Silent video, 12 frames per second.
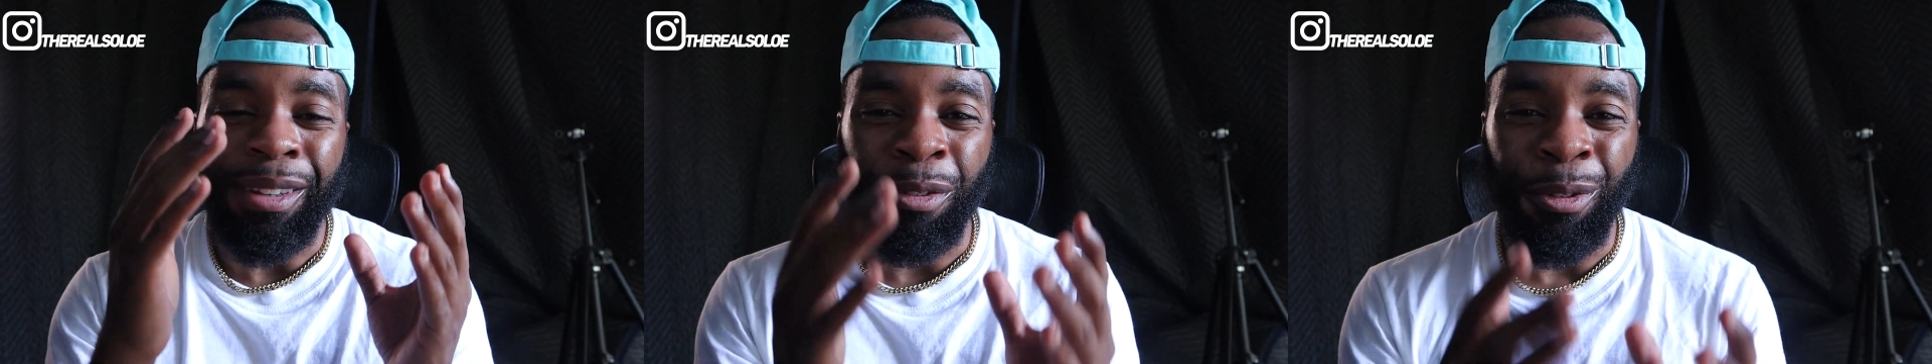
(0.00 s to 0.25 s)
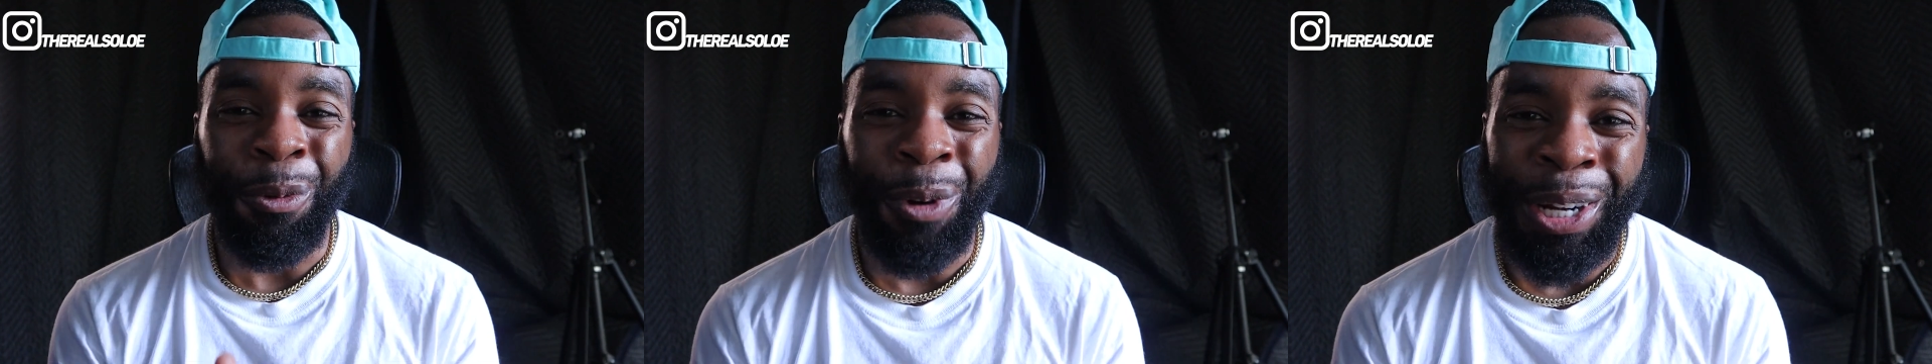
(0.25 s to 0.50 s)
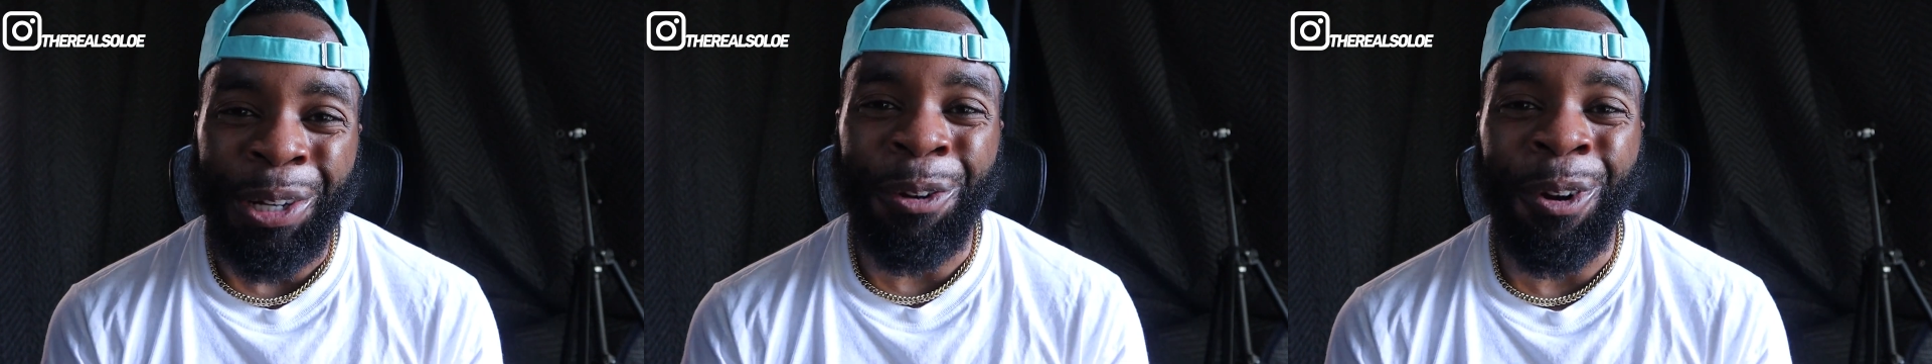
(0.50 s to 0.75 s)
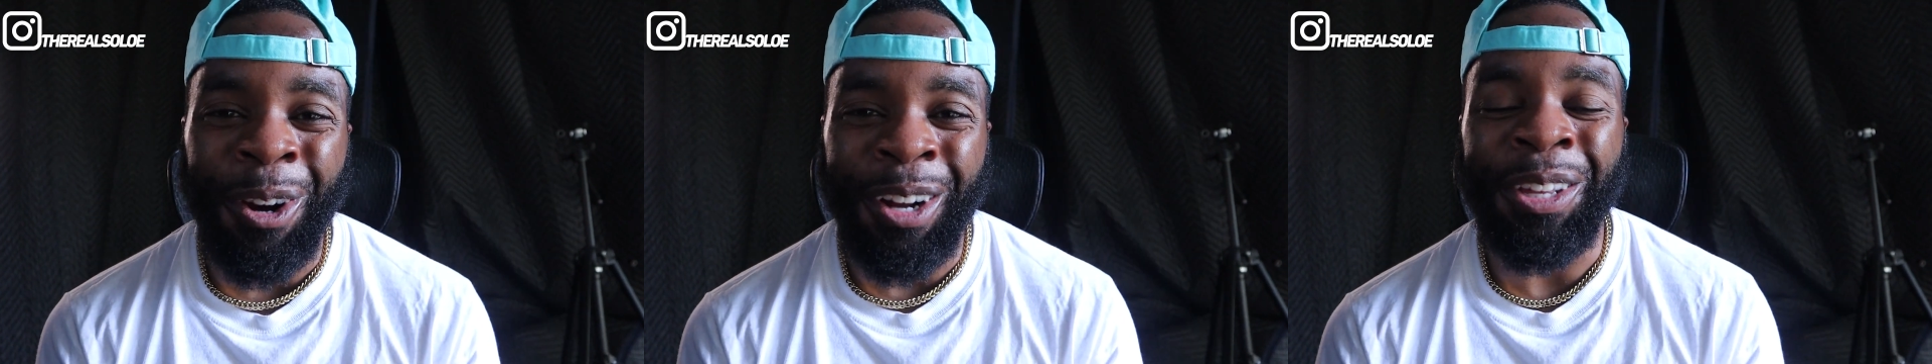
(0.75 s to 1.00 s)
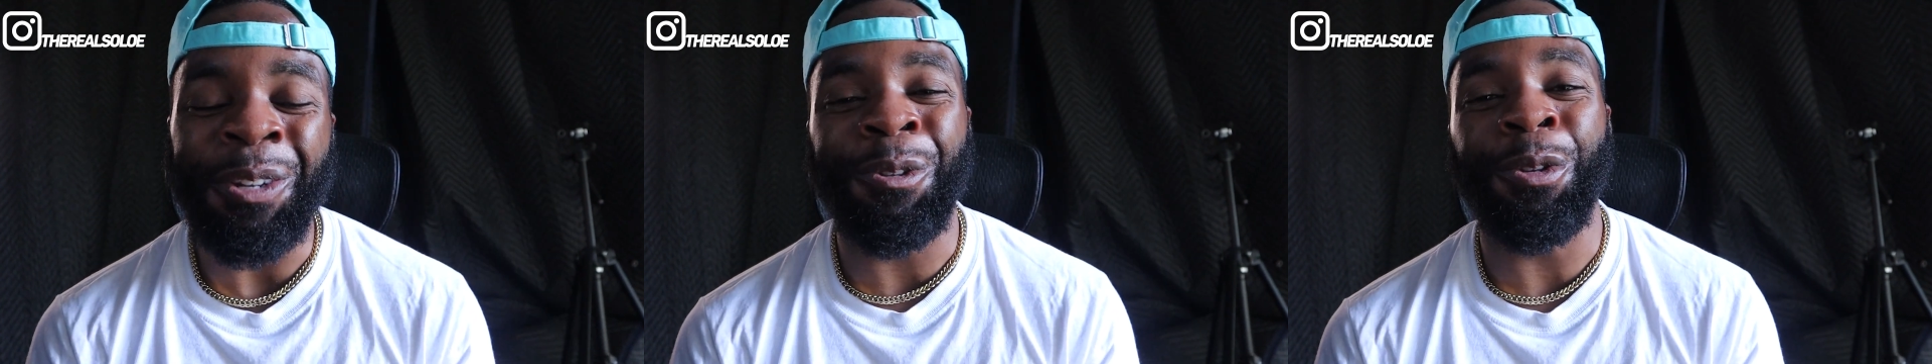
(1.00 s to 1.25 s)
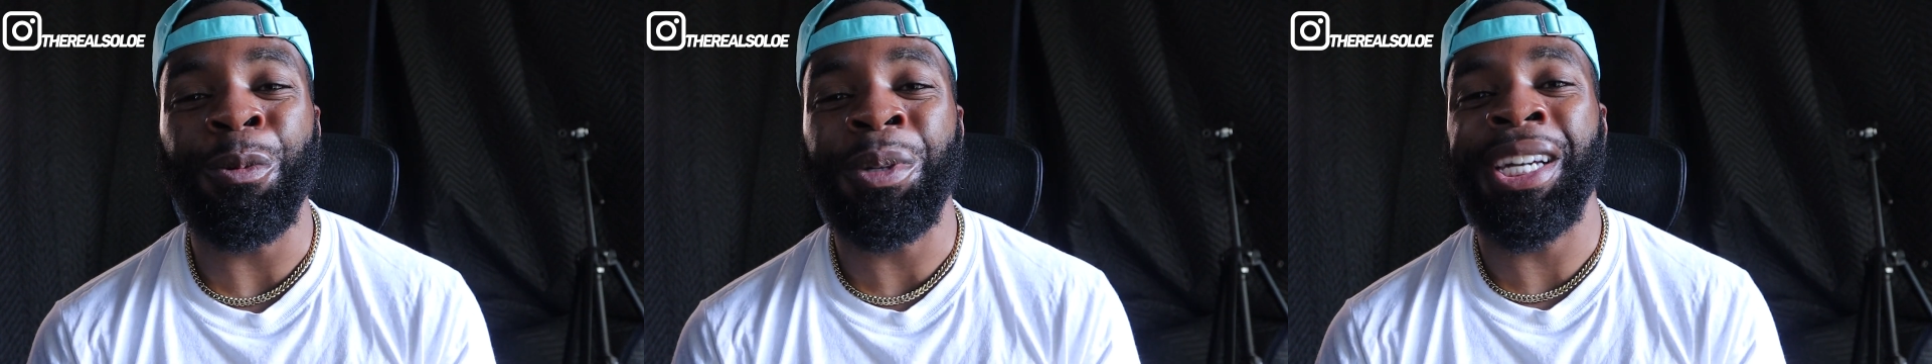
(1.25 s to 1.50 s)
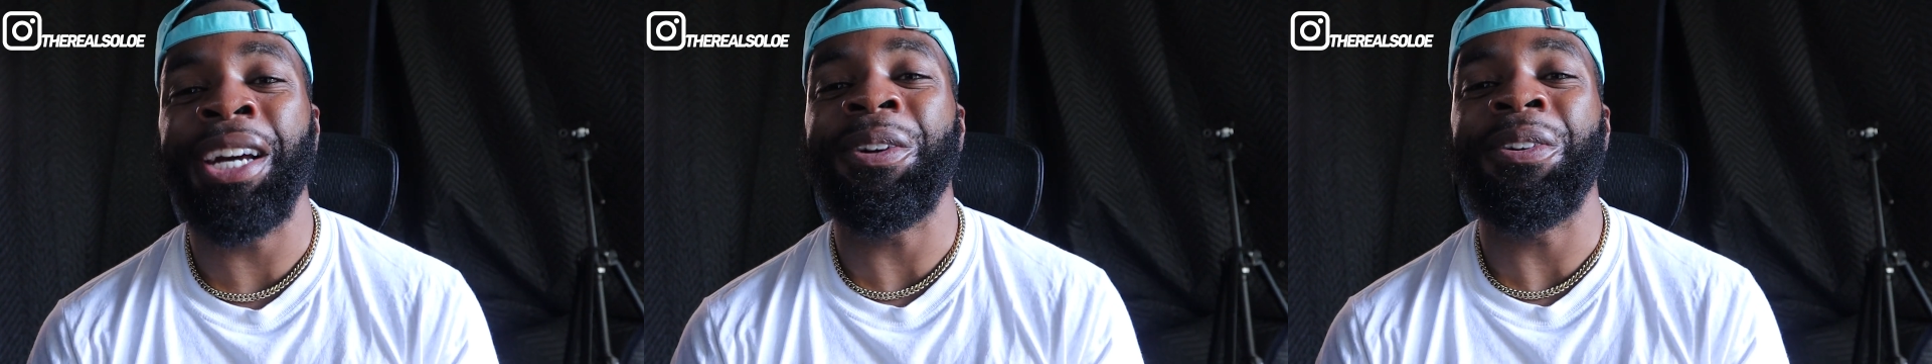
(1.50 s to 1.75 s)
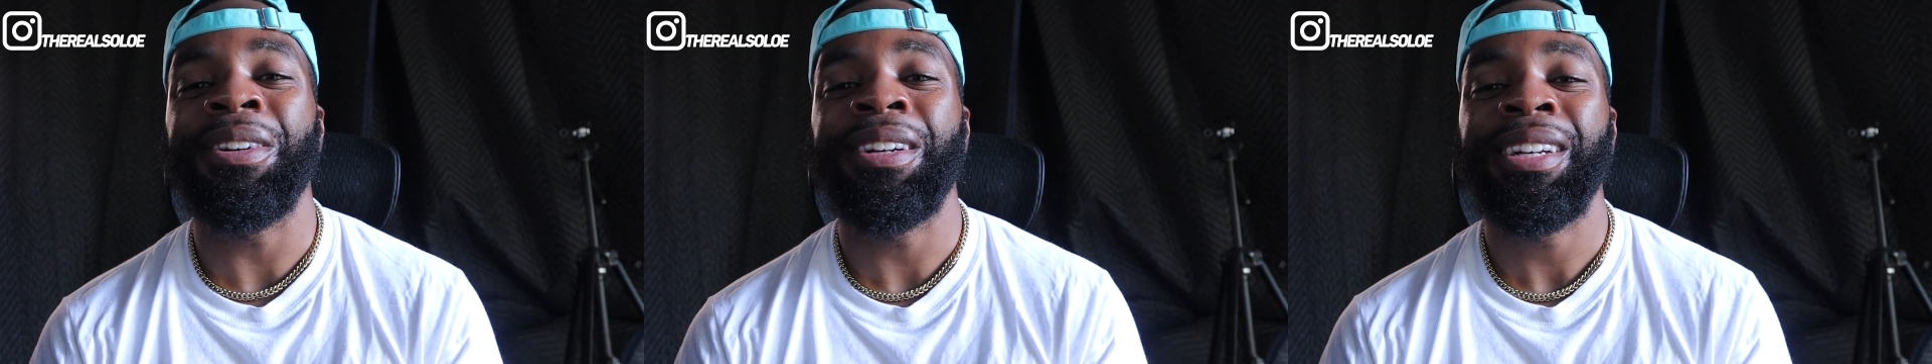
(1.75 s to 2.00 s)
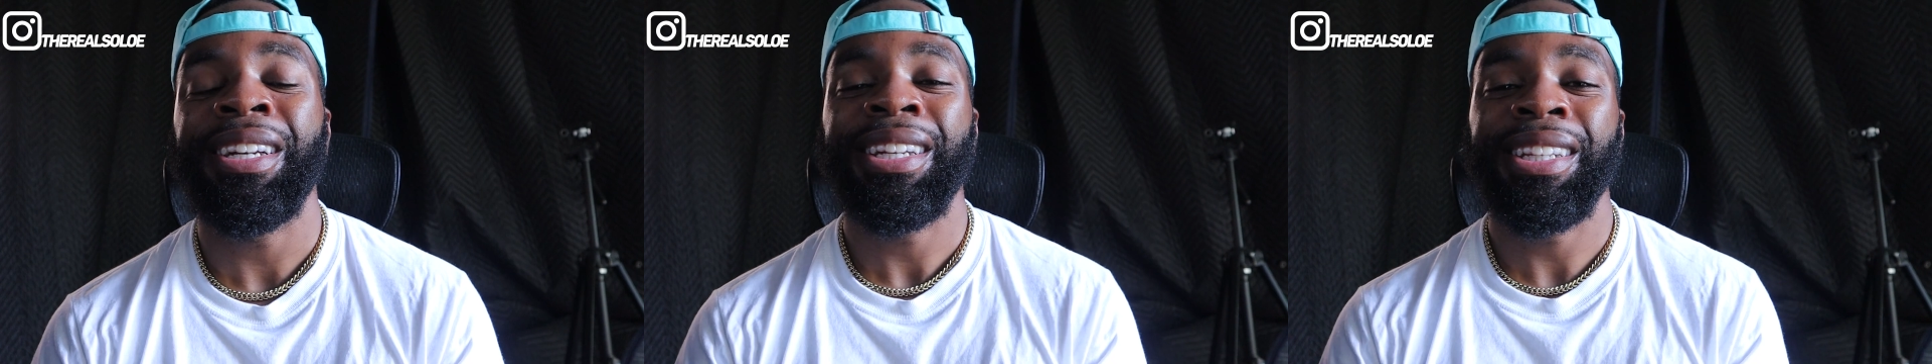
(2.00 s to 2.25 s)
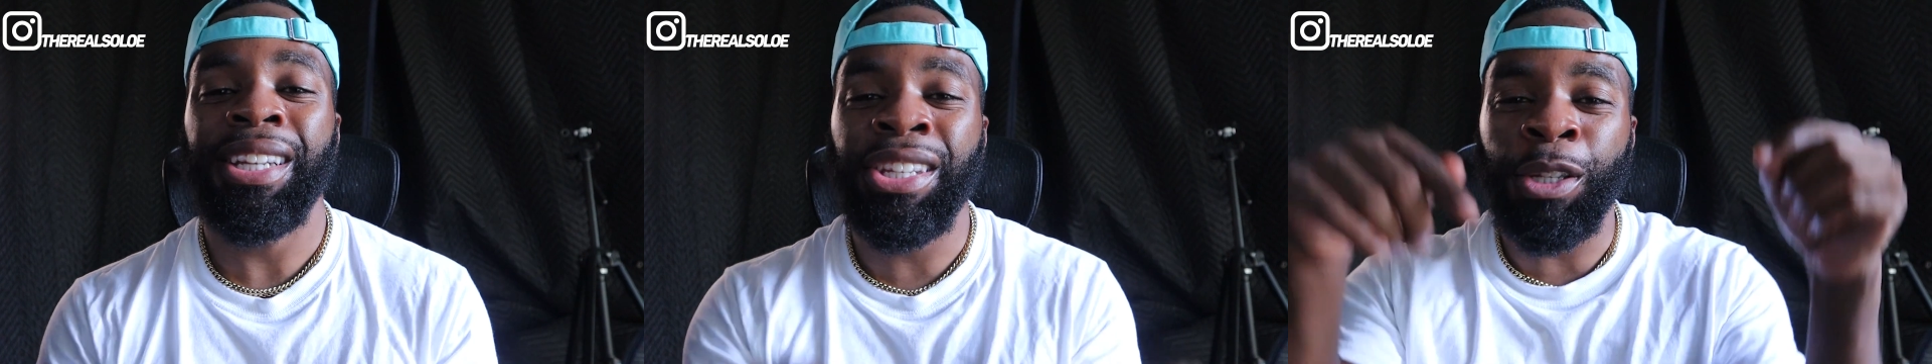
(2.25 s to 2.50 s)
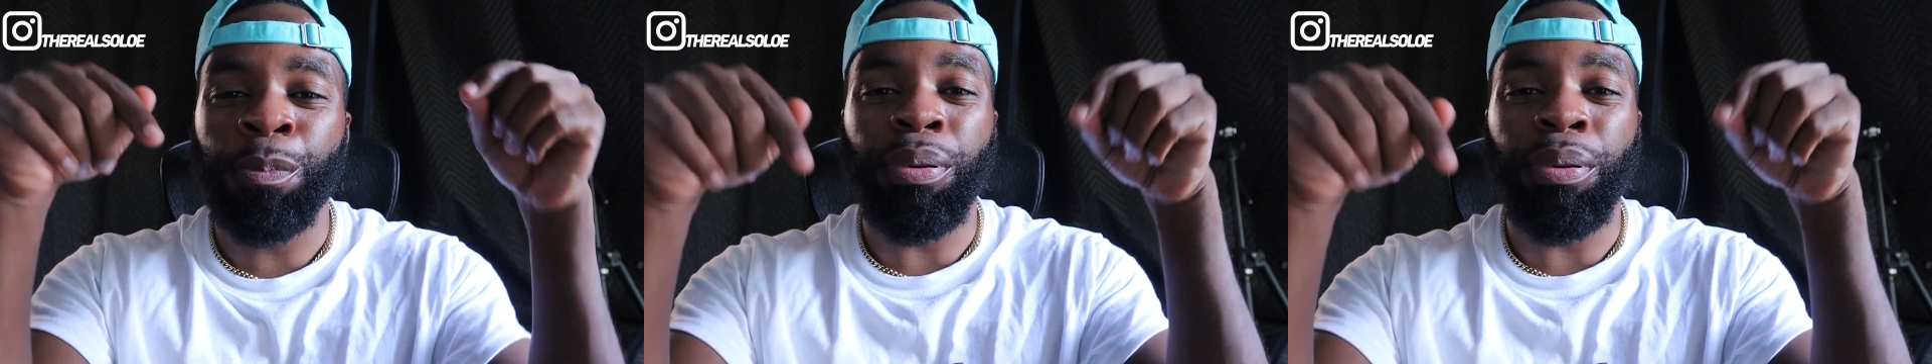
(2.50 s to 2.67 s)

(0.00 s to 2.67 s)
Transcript: If you want to grow a YouTube channel, this is